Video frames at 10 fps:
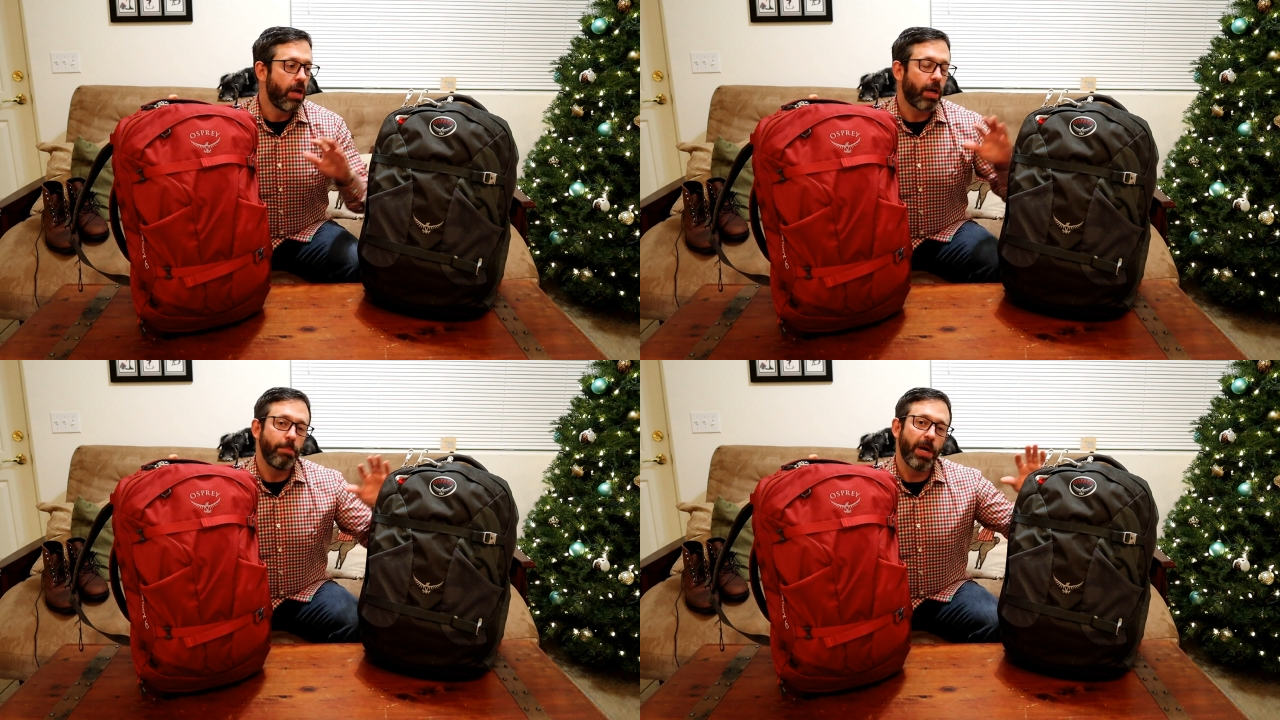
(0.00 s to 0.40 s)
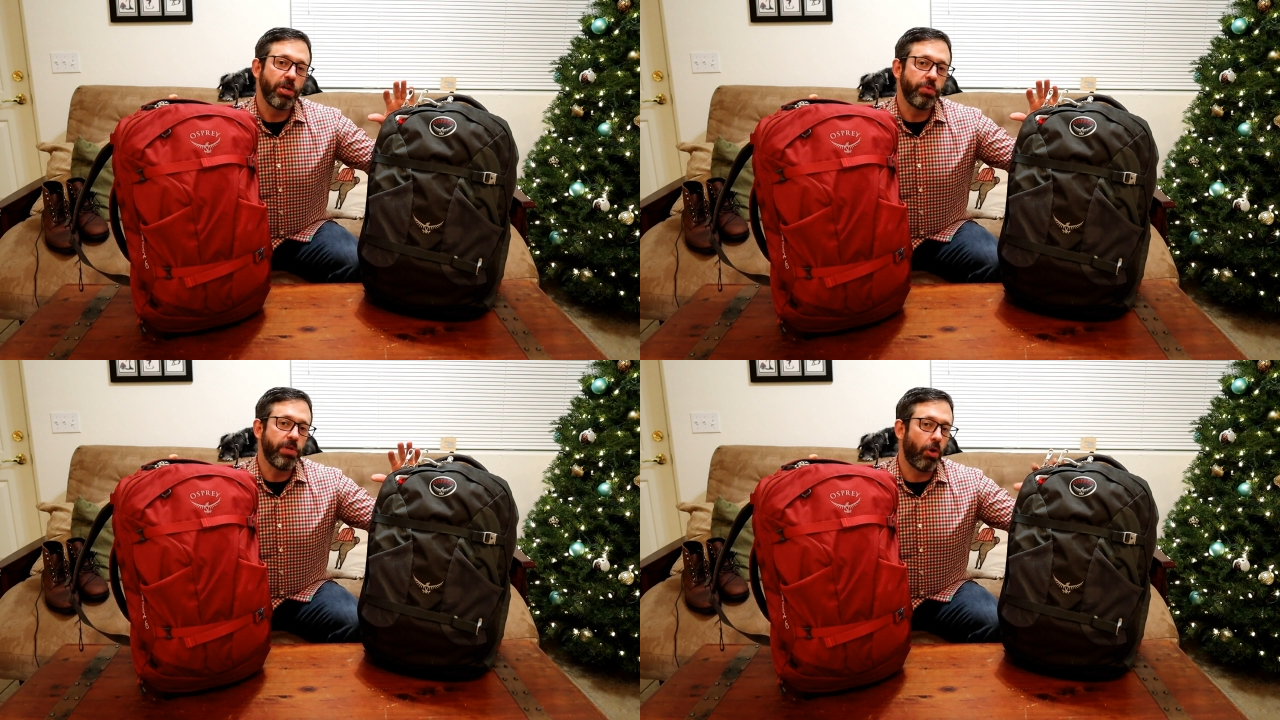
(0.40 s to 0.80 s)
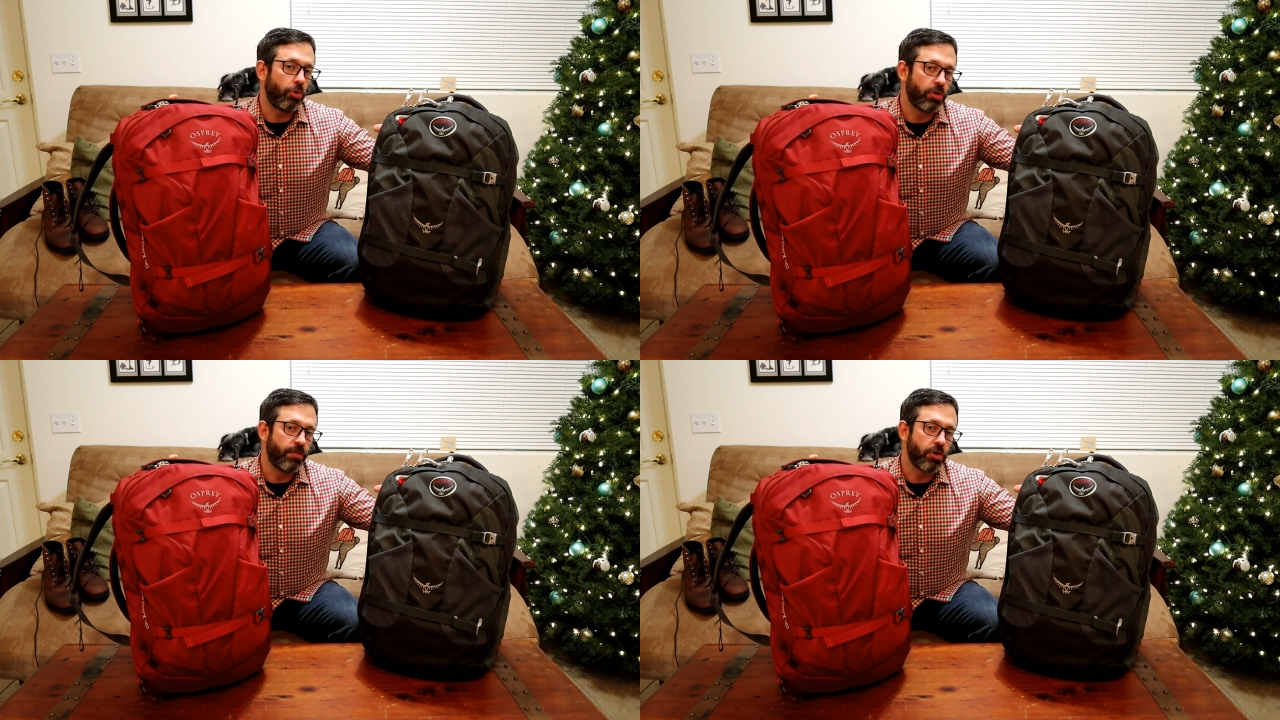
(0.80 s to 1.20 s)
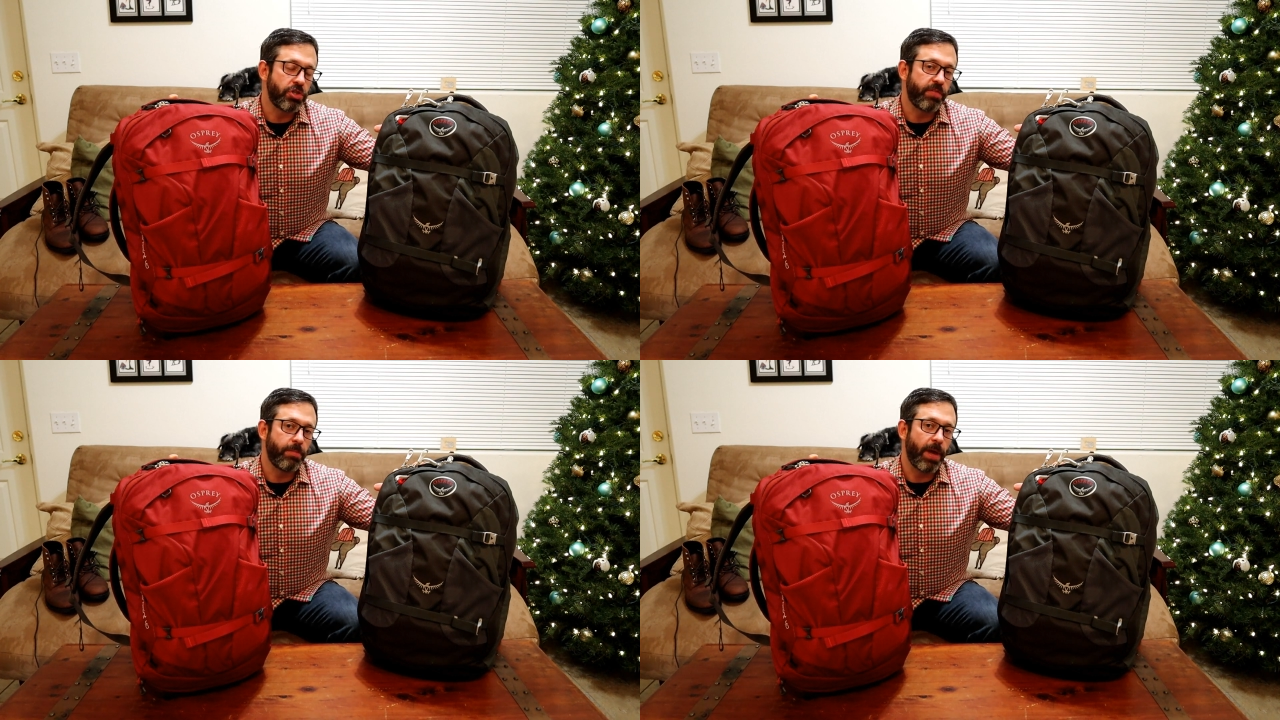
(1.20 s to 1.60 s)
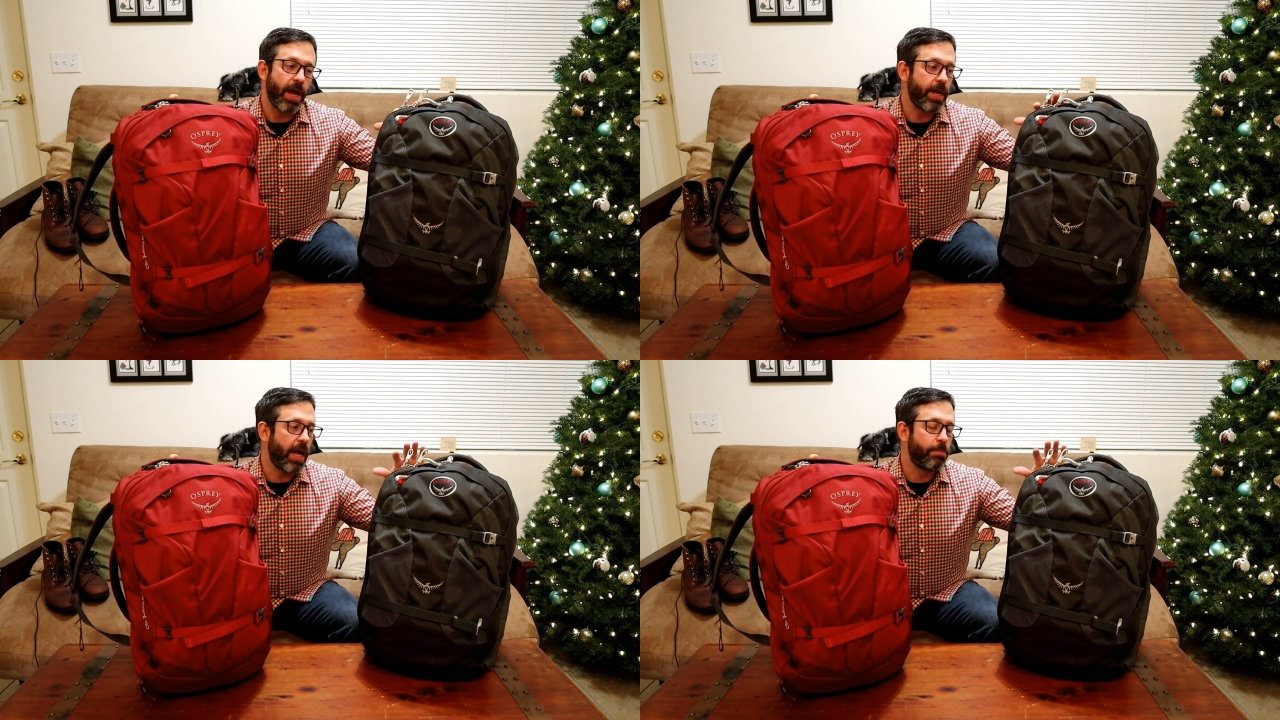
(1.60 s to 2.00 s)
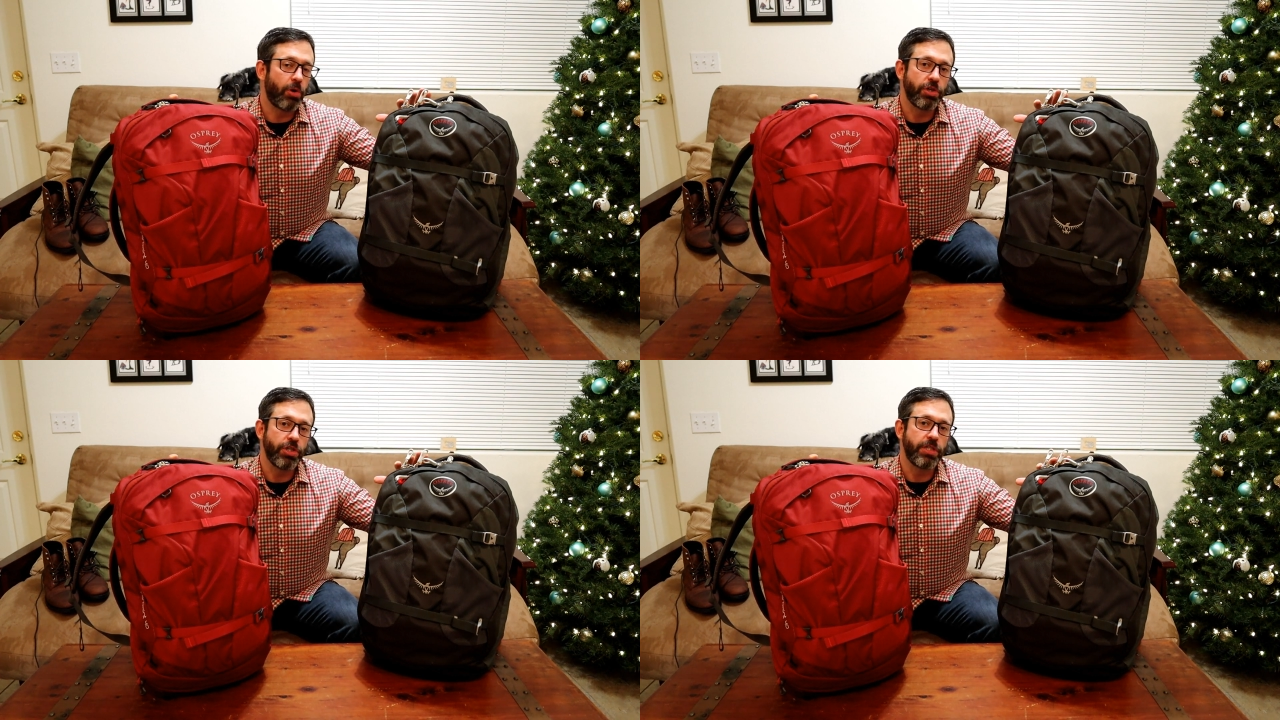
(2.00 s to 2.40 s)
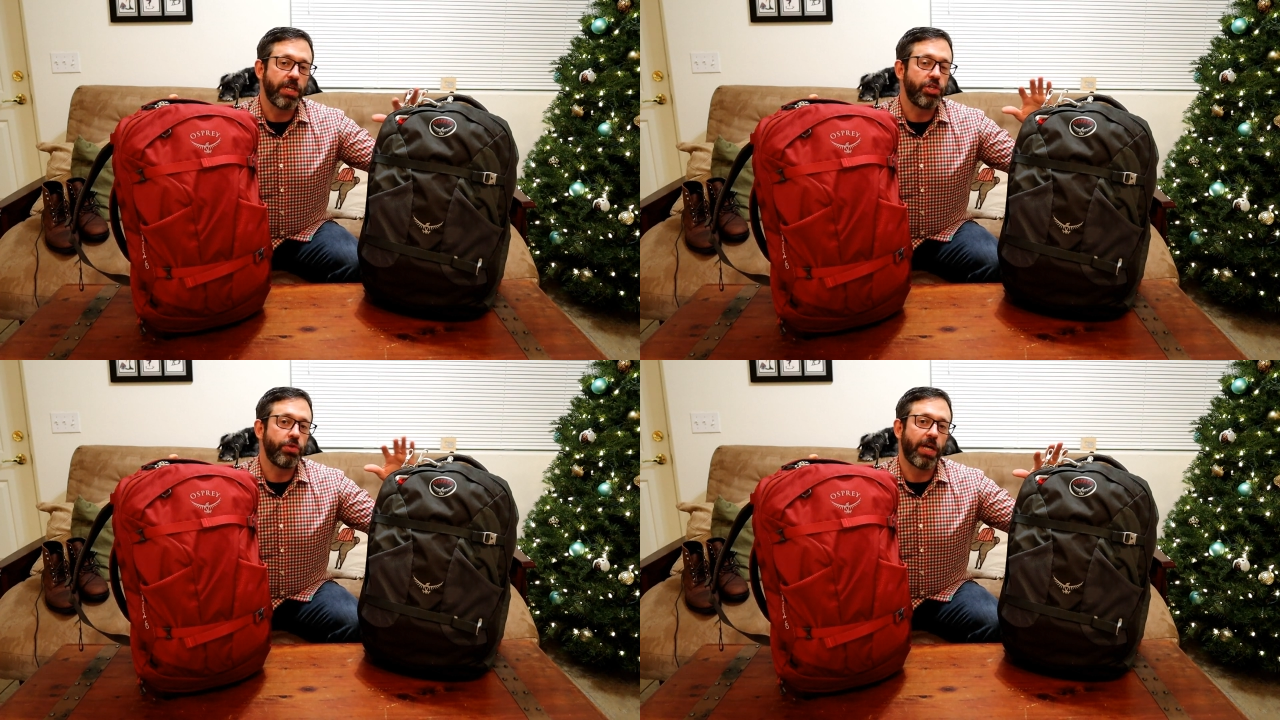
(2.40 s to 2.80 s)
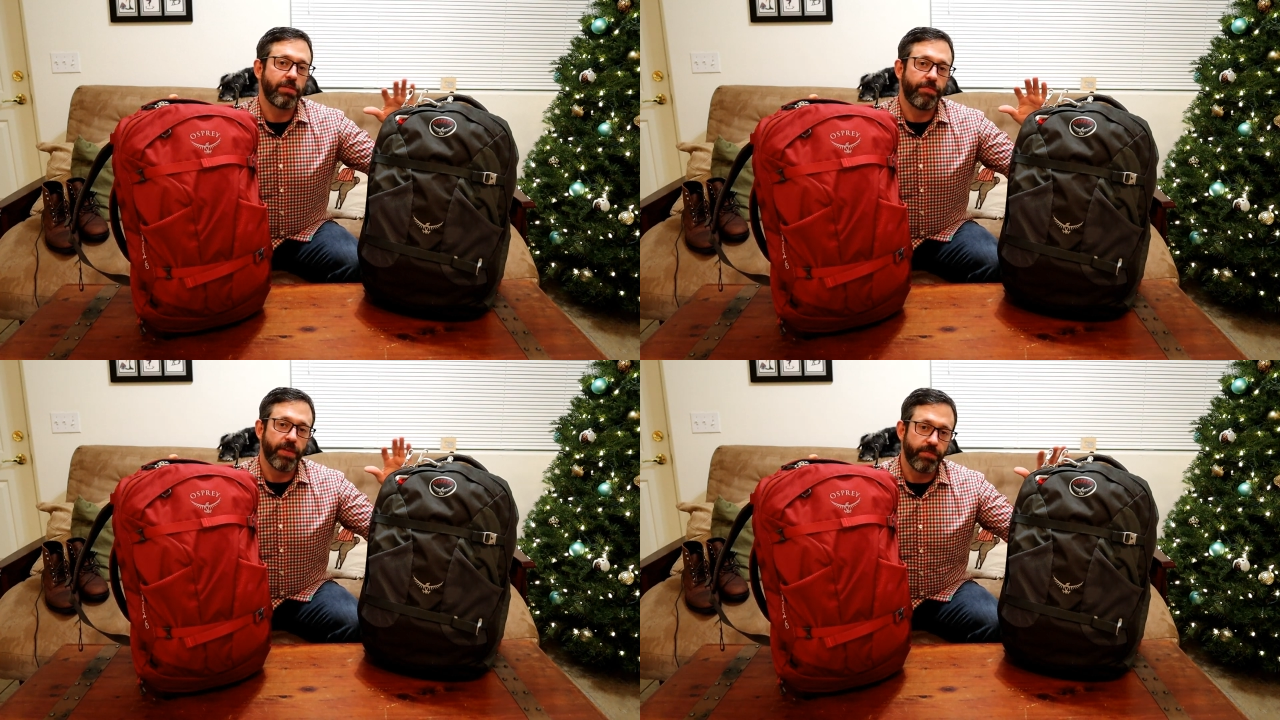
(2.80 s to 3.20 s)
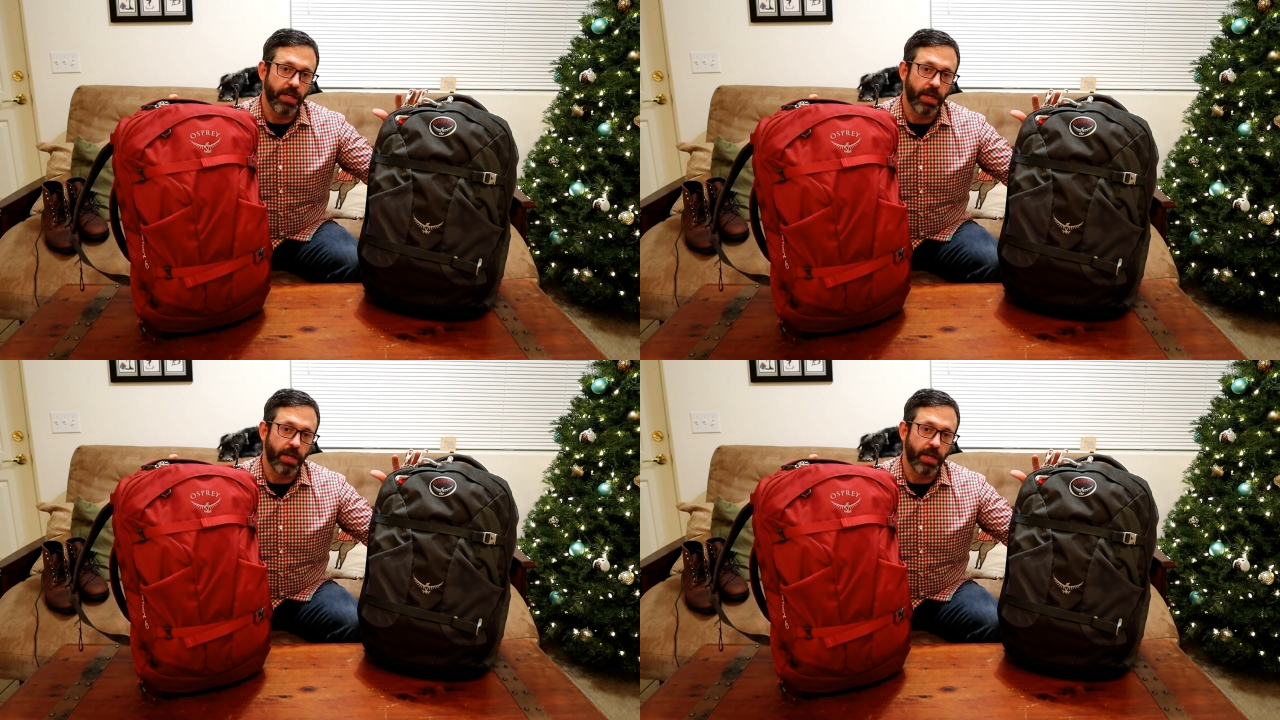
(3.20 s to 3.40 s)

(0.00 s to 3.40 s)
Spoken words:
compared to an older version of the bag I purchased in 2015.